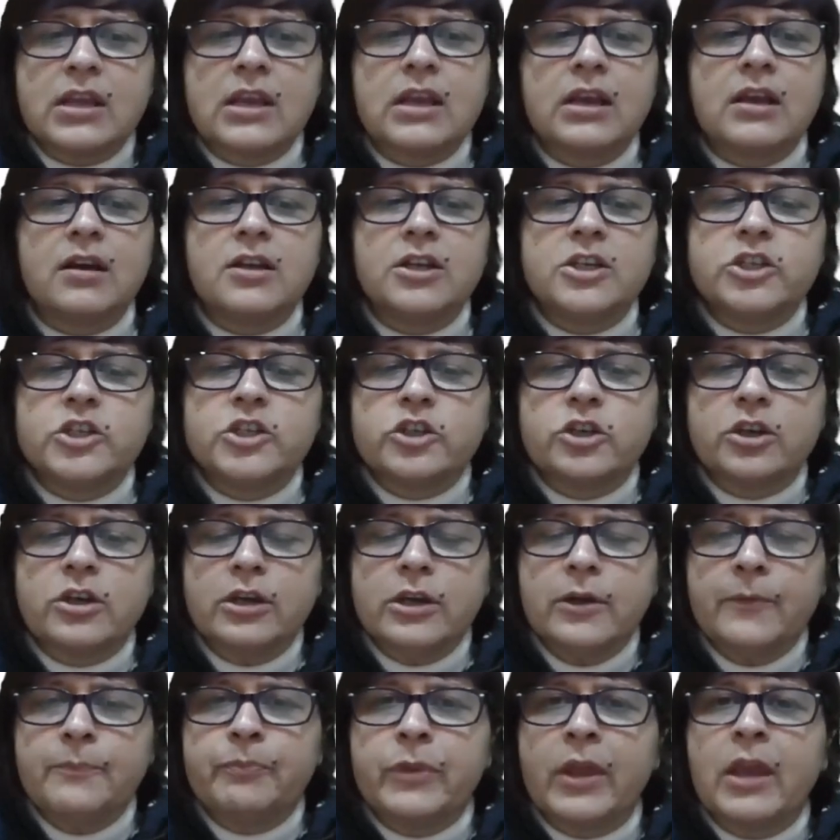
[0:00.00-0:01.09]
the culture
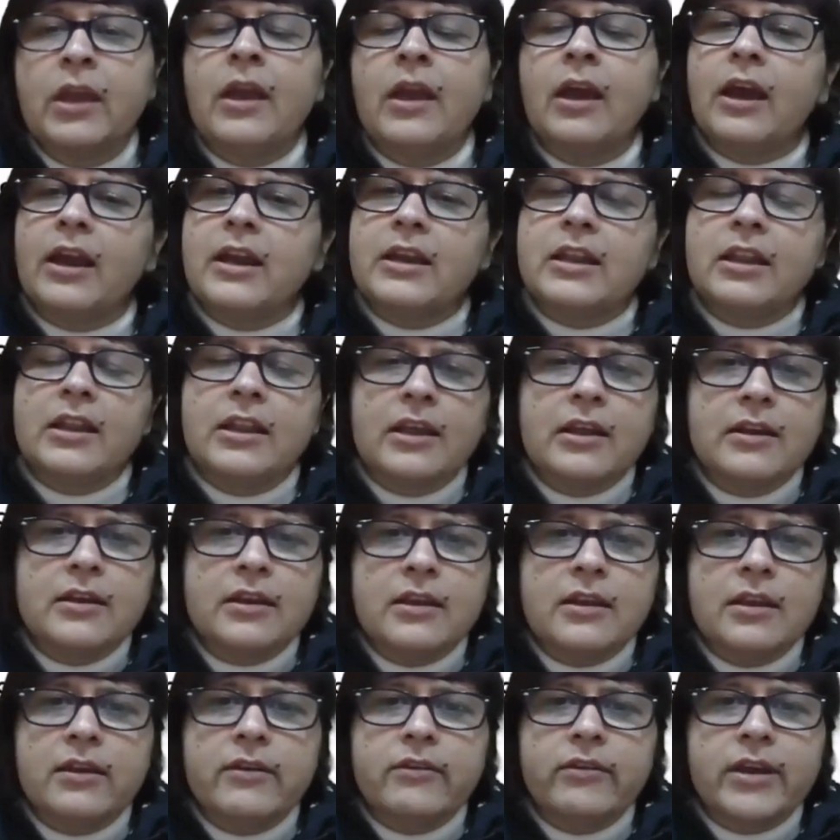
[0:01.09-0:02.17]
and then
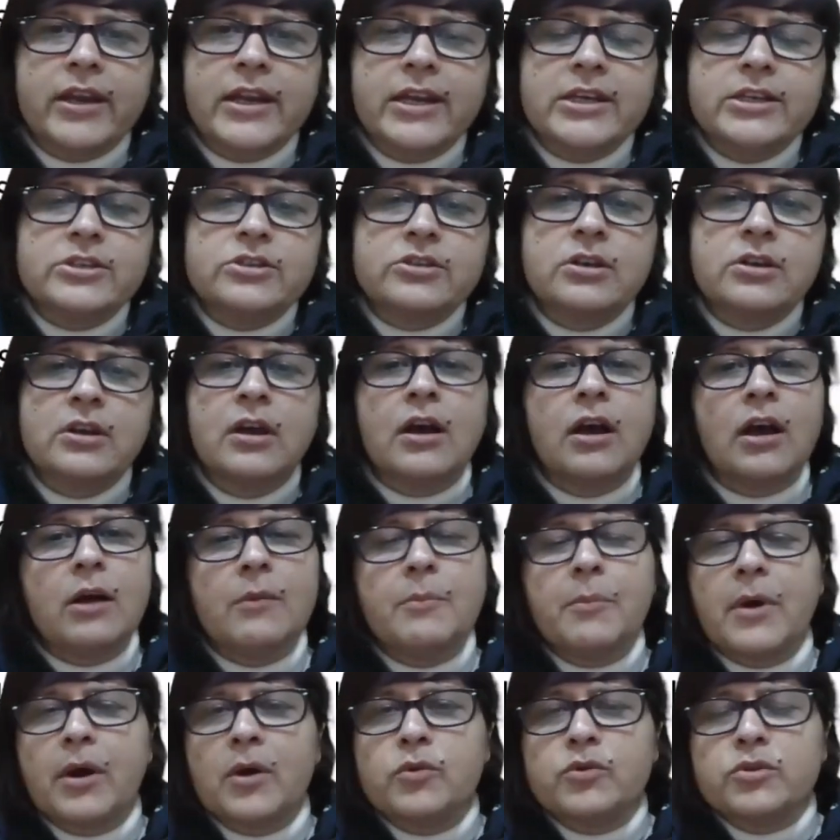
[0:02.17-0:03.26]
he writes
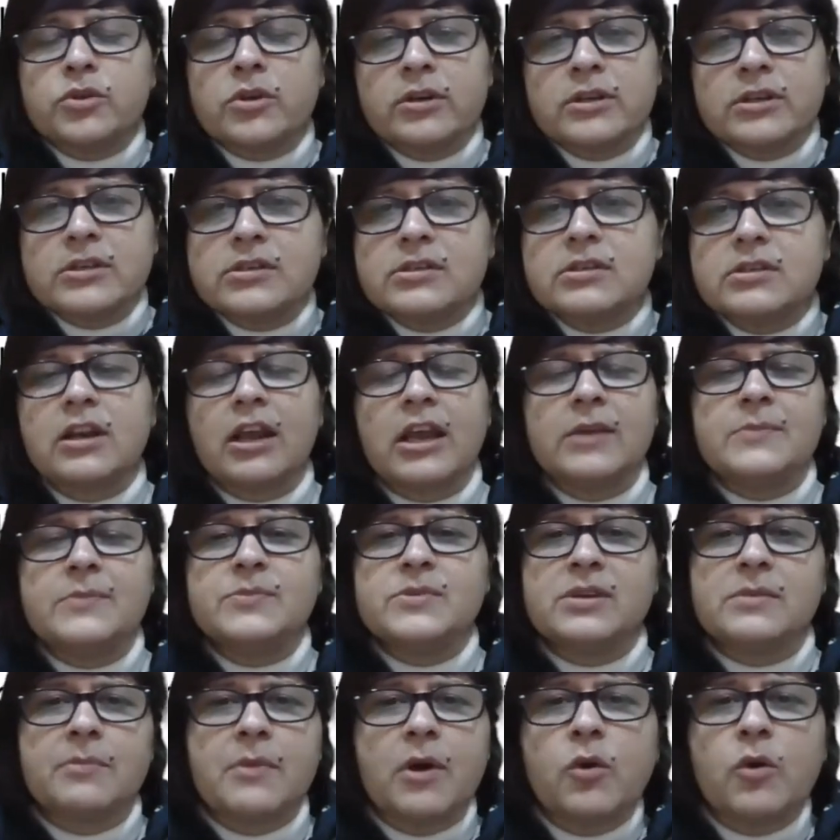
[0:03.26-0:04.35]
about or
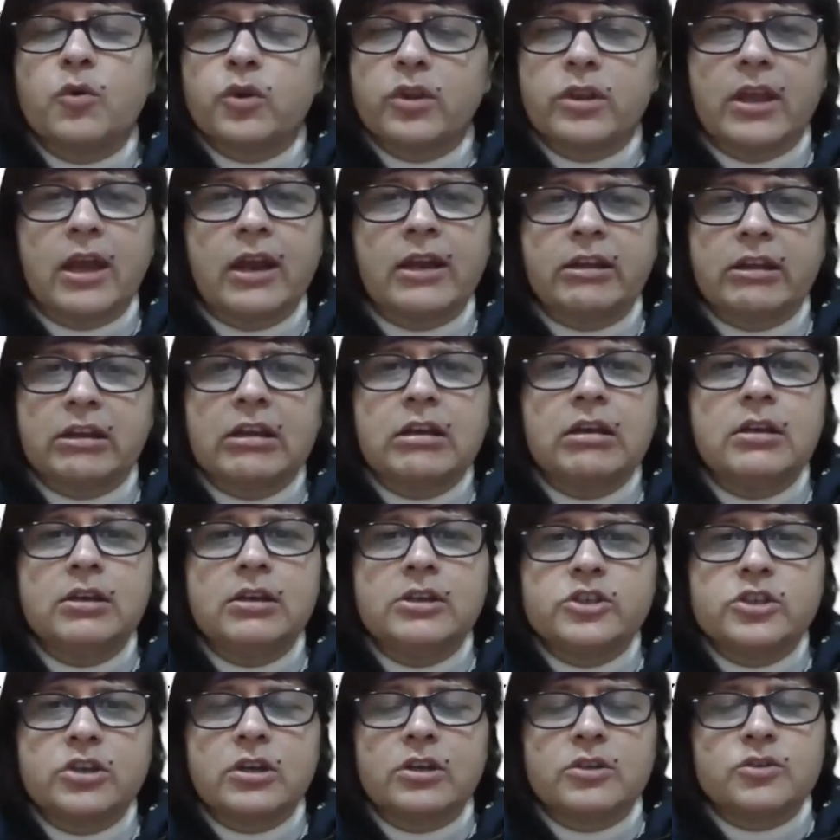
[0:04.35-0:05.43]
describes about that
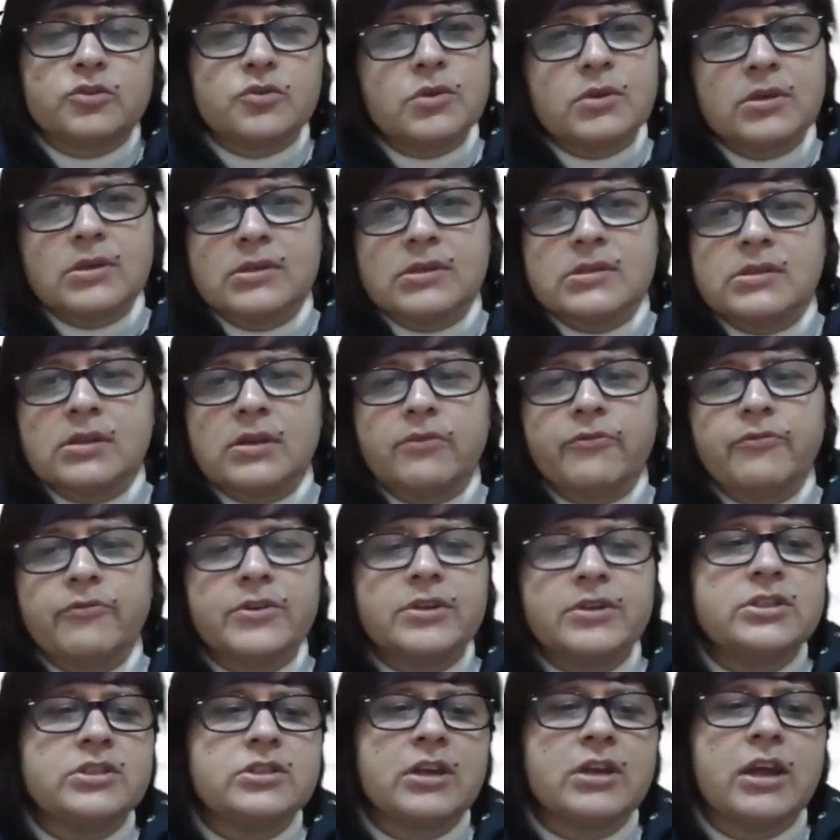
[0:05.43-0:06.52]
culture. So it is the
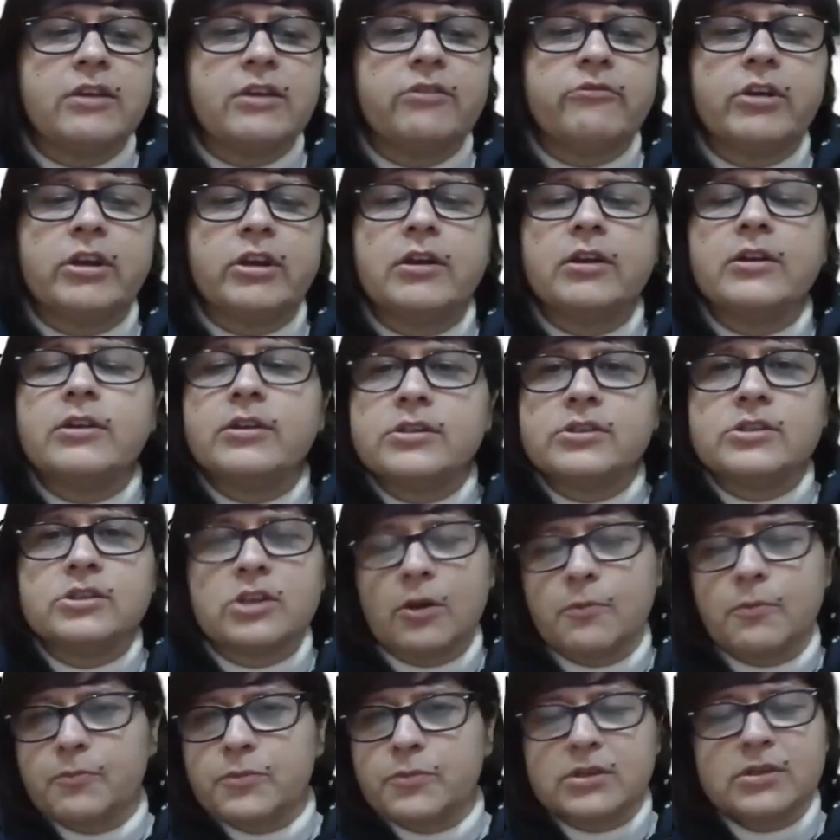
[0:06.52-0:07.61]
first-hand written
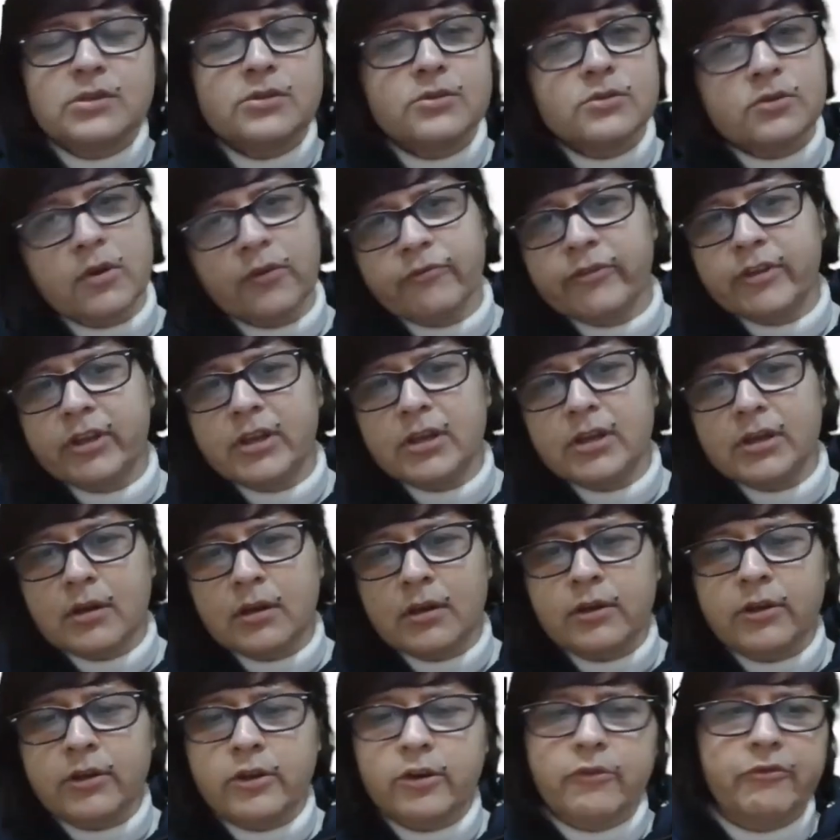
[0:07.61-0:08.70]
descriptions of the
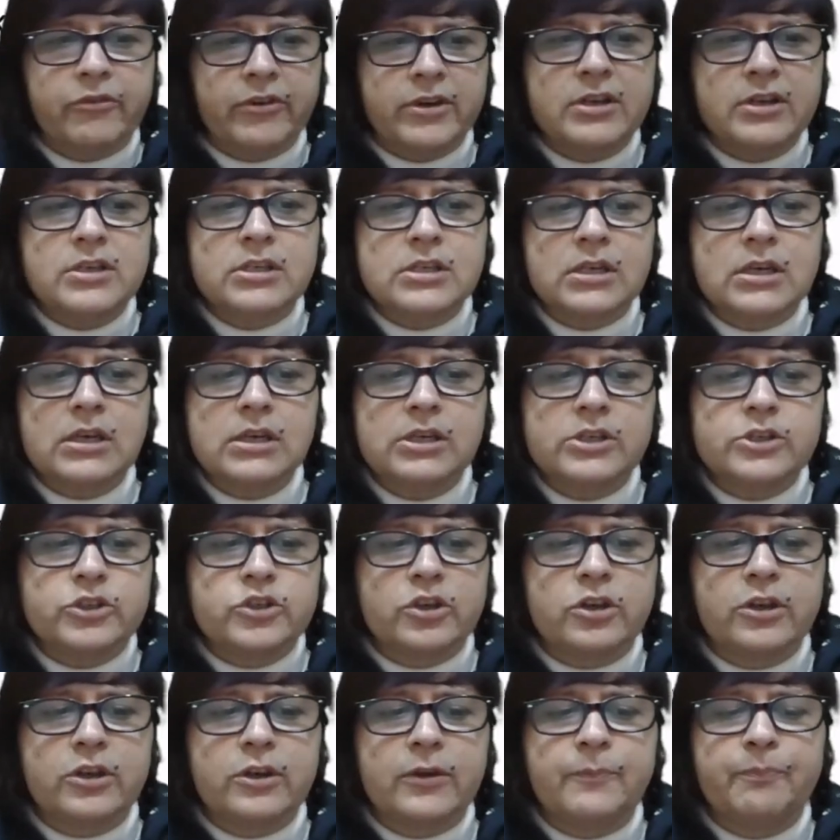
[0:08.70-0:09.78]
different
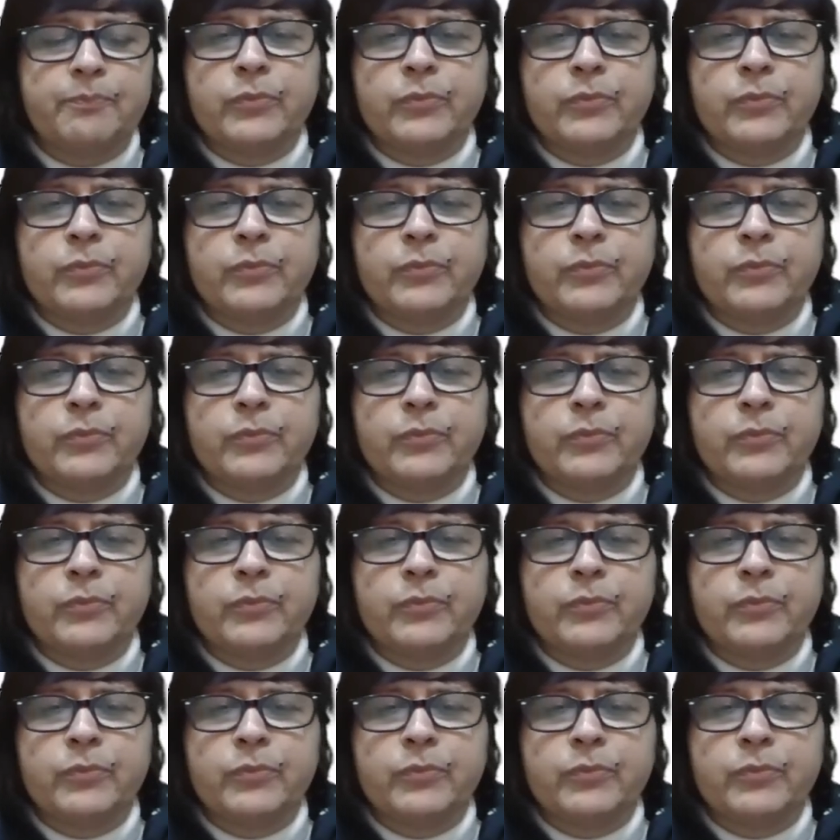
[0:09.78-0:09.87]
culture.